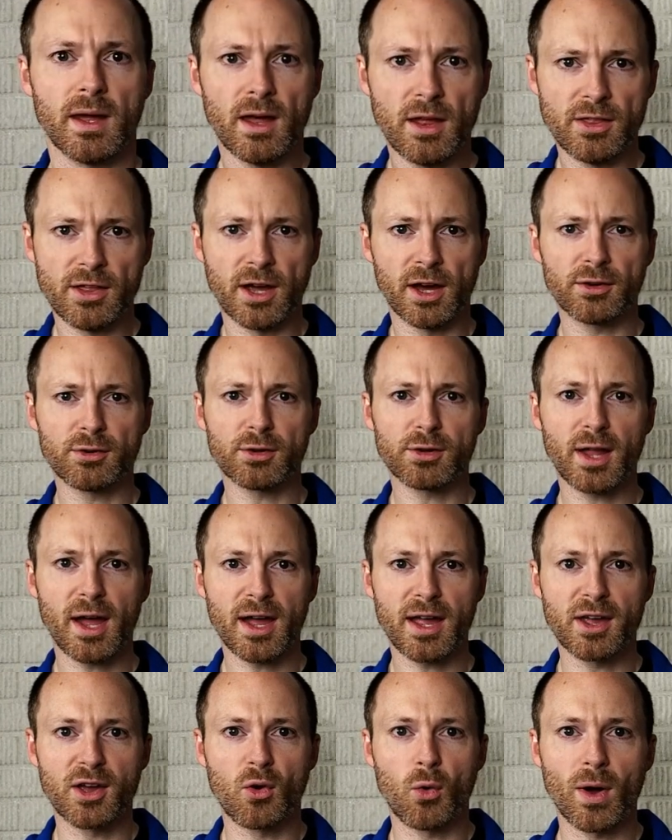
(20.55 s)
The
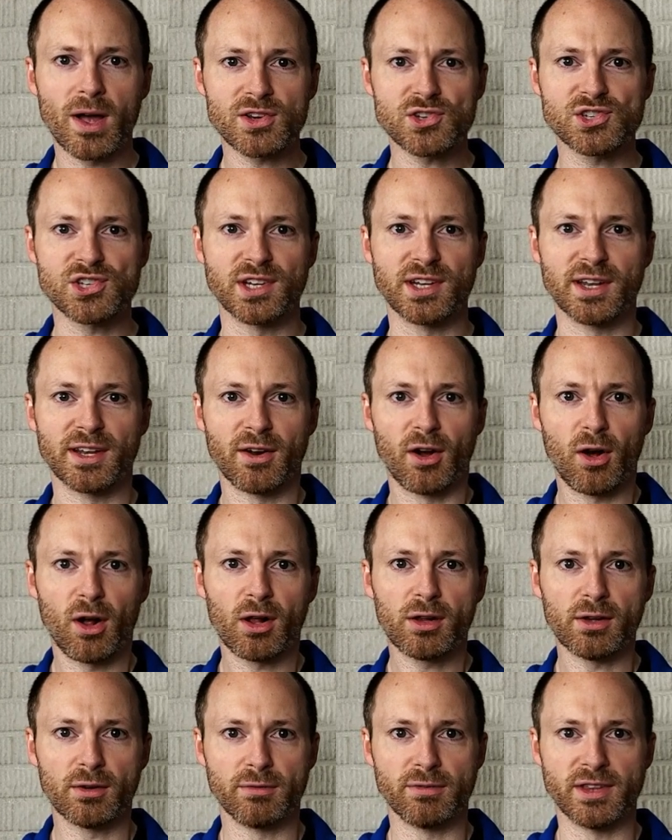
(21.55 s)
underlying question in
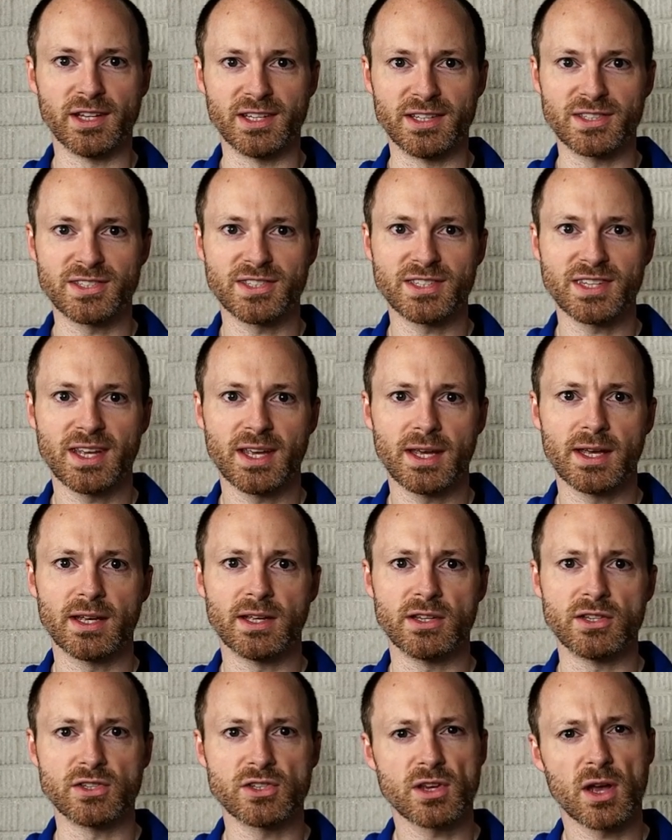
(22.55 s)
all of this
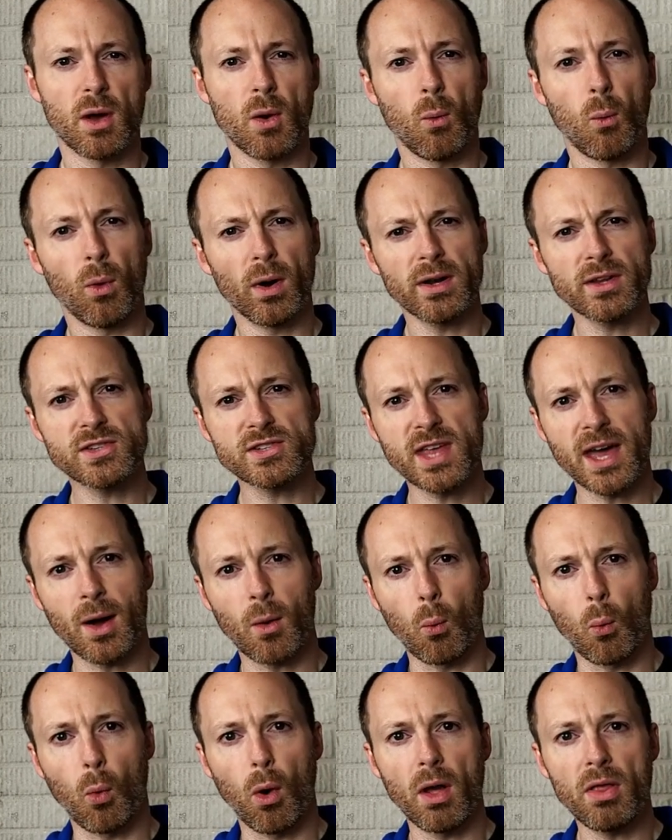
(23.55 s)
is, what is that
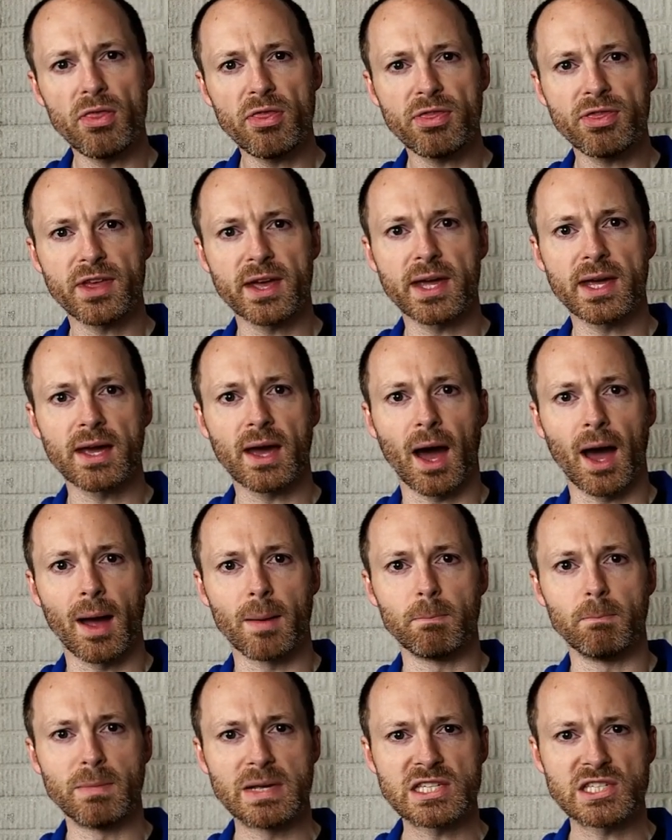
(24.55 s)
one thing
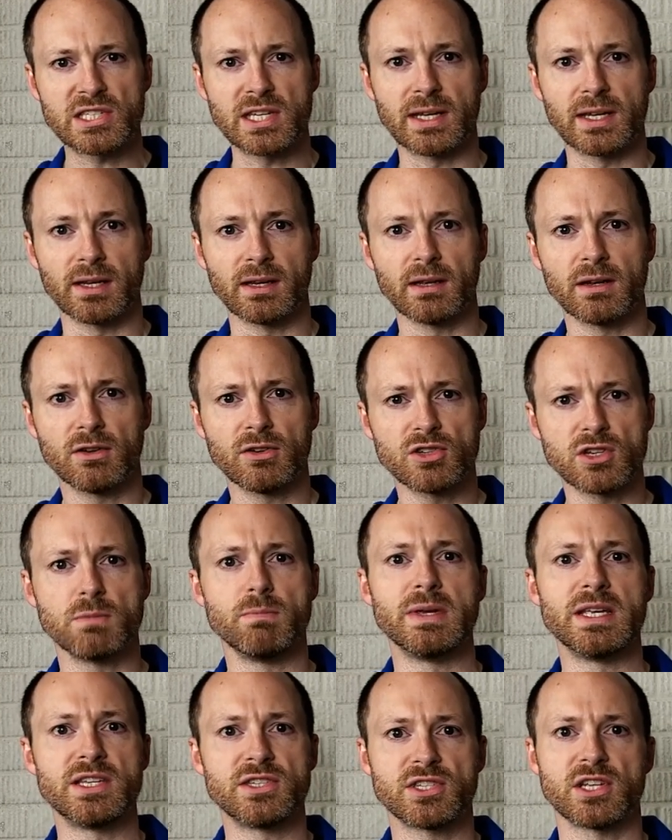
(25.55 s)
I'm missing to
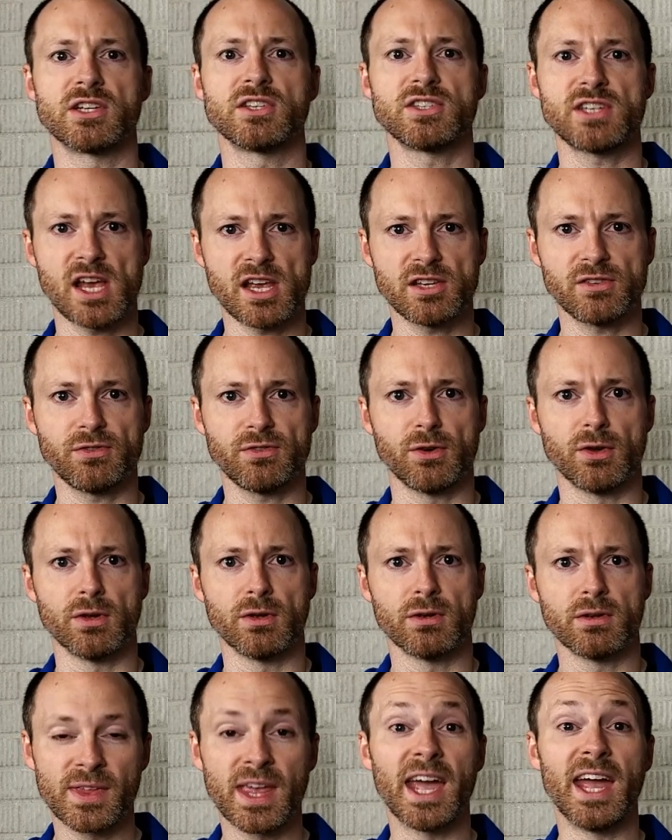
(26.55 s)
be successful?
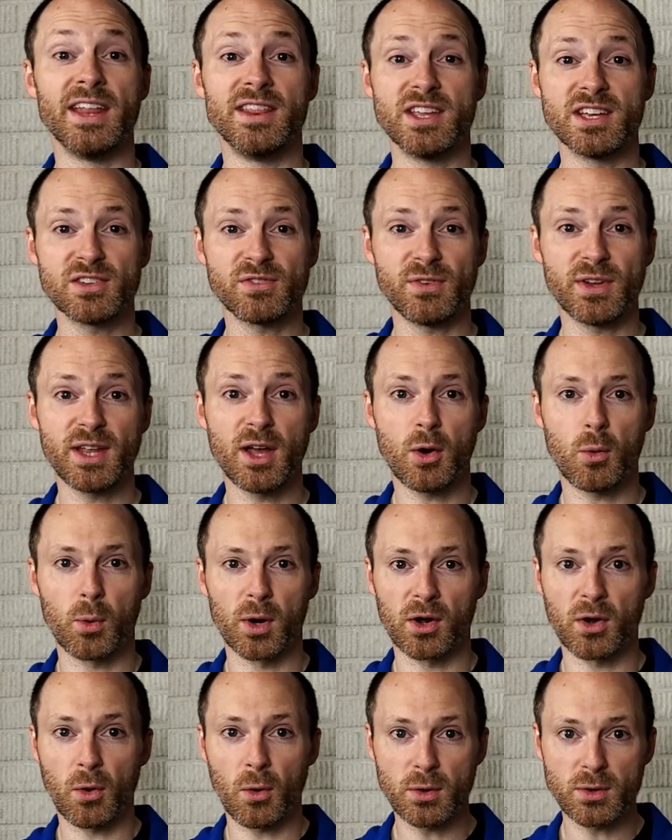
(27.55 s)
In this video, we're
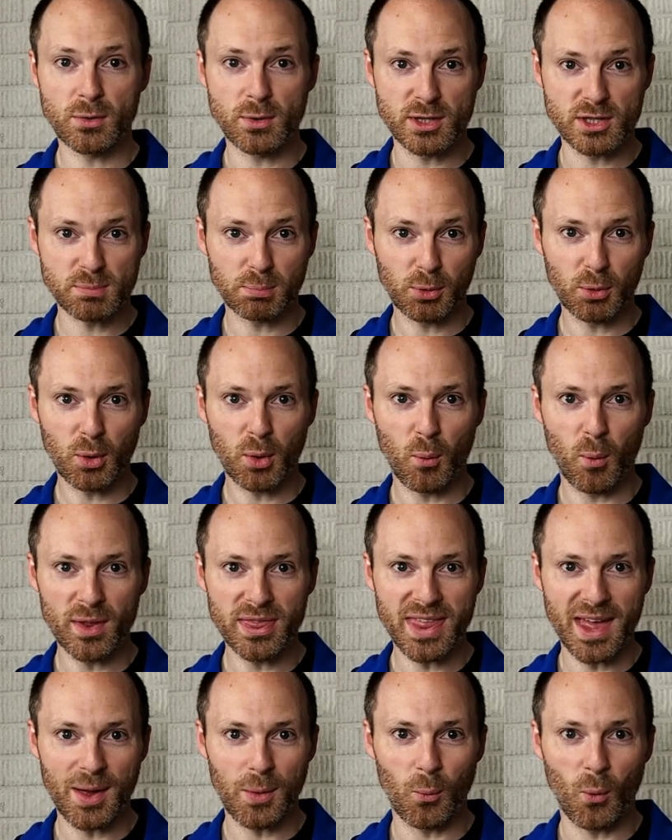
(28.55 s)
going to explore what
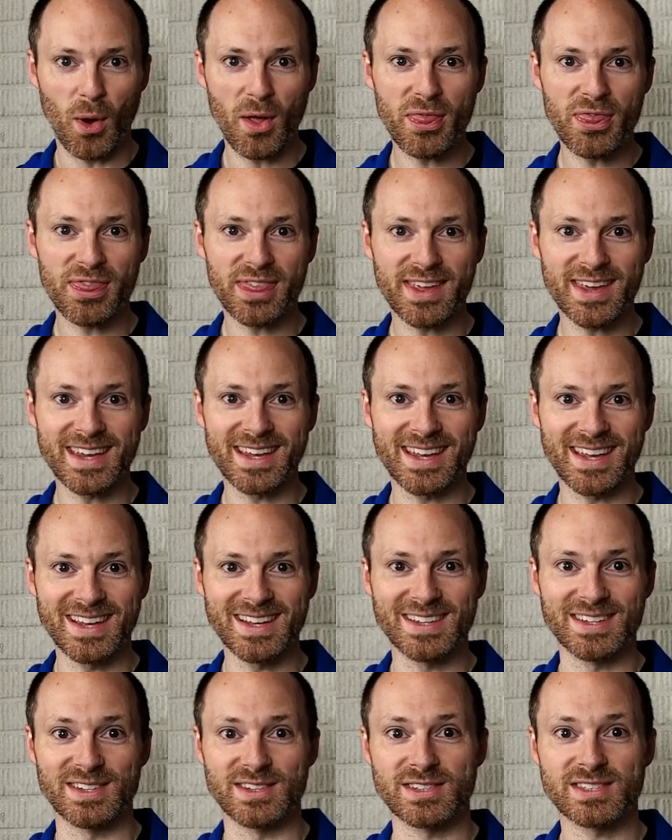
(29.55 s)
that one thing
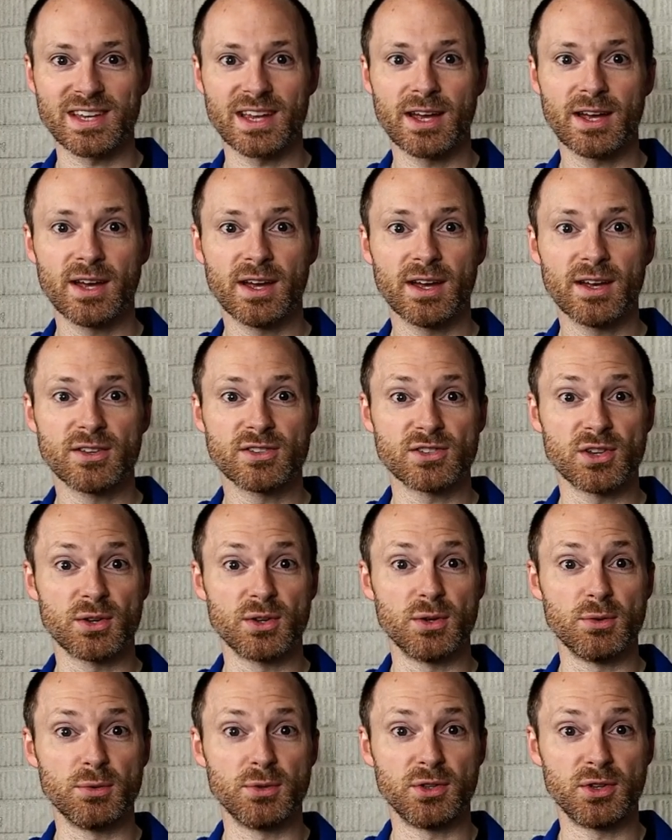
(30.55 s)
is, so
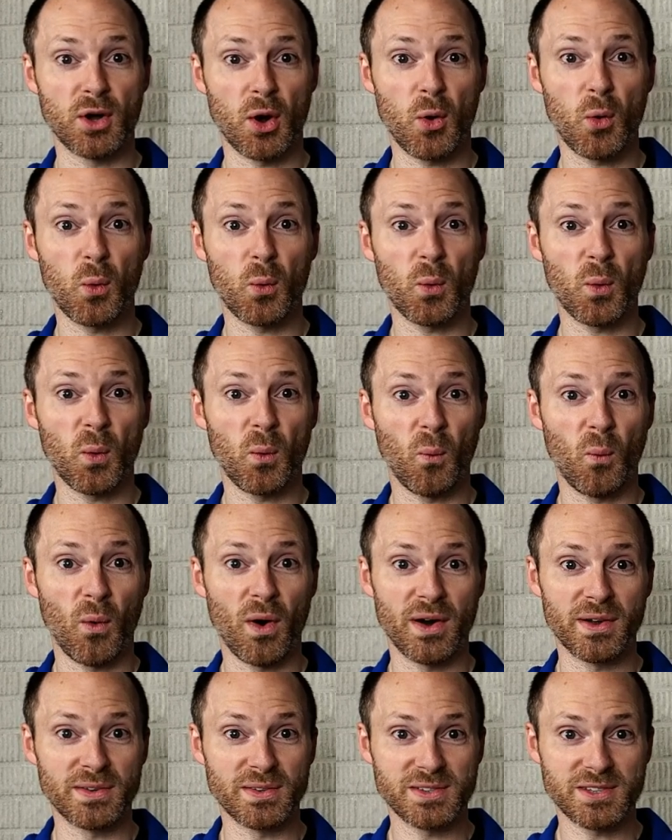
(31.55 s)
you don't
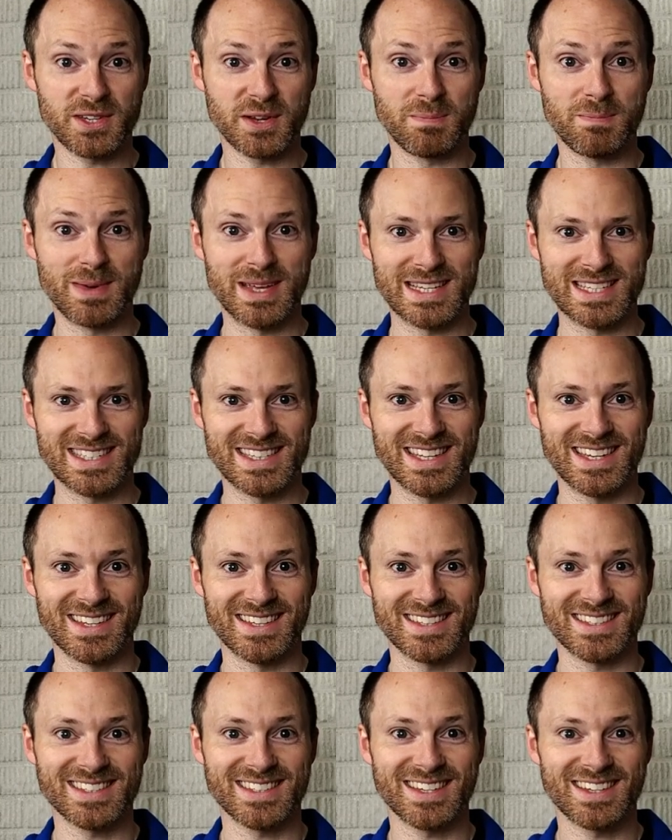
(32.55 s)
want to miss
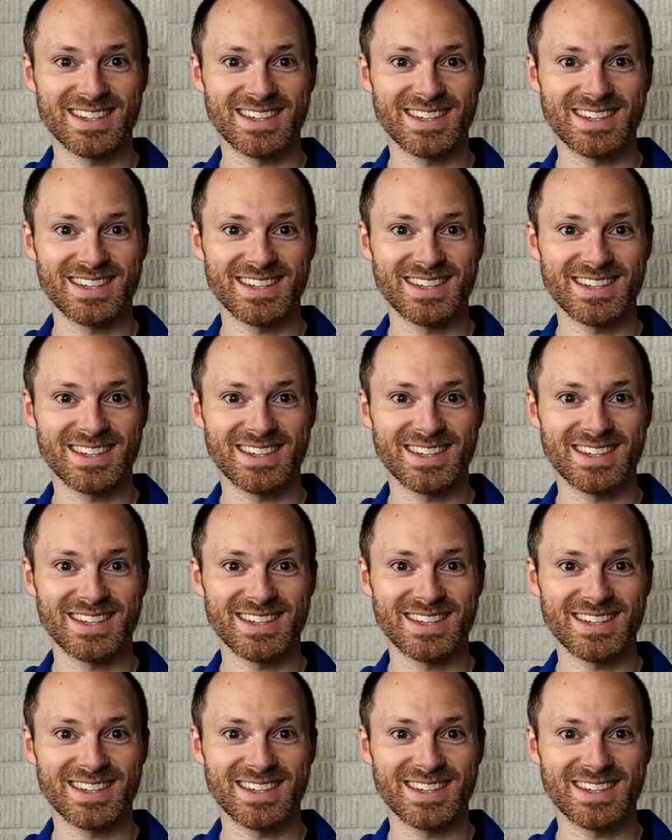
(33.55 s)
this.